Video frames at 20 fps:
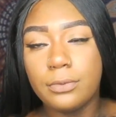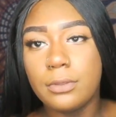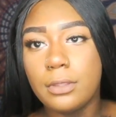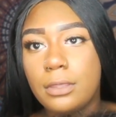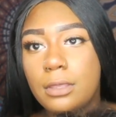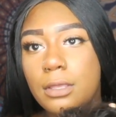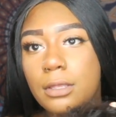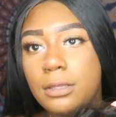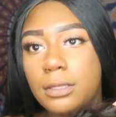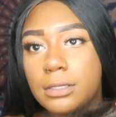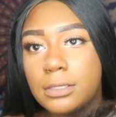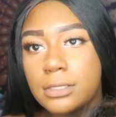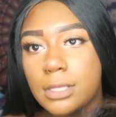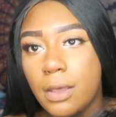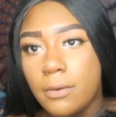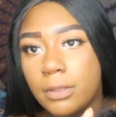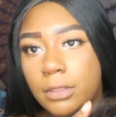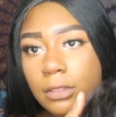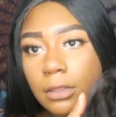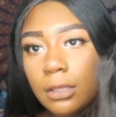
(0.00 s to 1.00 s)
And this is
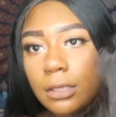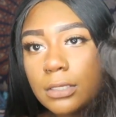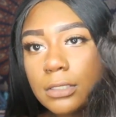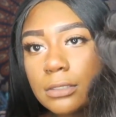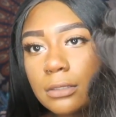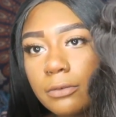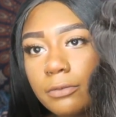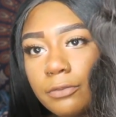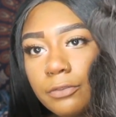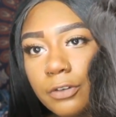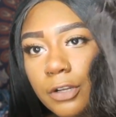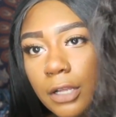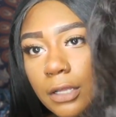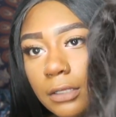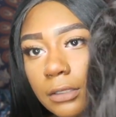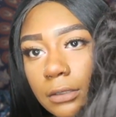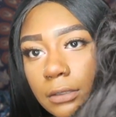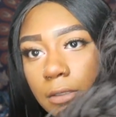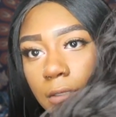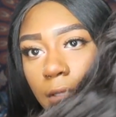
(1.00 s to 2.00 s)
how it looks in the
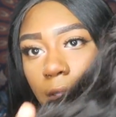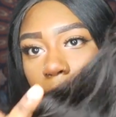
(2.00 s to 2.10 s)
front.